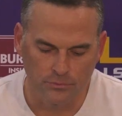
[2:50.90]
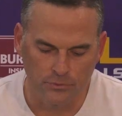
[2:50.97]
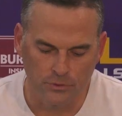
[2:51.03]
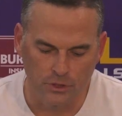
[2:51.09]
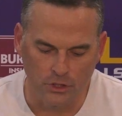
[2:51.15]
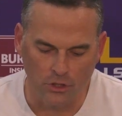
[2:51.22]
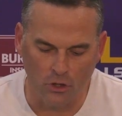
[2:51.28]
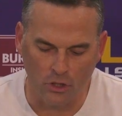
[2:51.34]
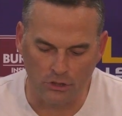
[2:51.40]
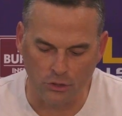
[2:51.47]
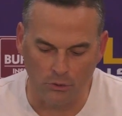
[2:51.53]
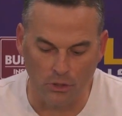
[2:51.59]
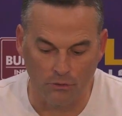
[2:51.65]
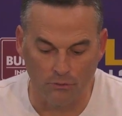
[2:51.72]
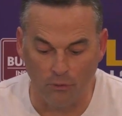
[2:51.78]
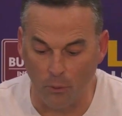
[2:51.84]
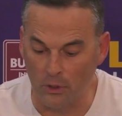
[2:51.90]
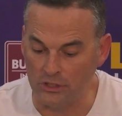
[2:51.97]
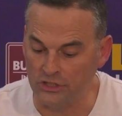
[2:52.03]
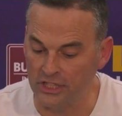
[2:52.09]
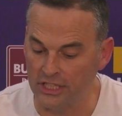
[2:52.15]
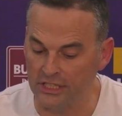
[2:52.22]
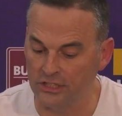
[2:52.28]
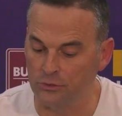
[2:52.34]
You also look 4
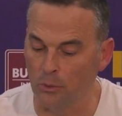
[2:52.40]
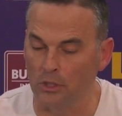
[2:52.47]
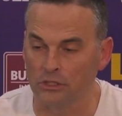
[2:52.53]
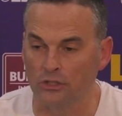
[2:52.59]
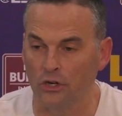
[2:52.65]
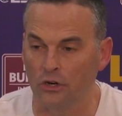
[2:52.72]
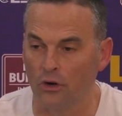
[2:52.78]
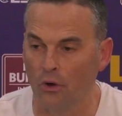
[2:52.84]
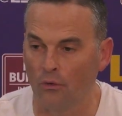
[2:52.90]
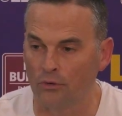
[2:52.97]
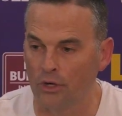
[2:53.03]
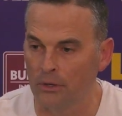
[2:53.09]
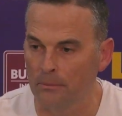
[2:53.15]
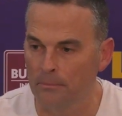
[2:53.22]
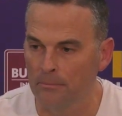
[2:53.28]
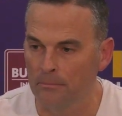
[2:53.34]
assists, 1 turnover.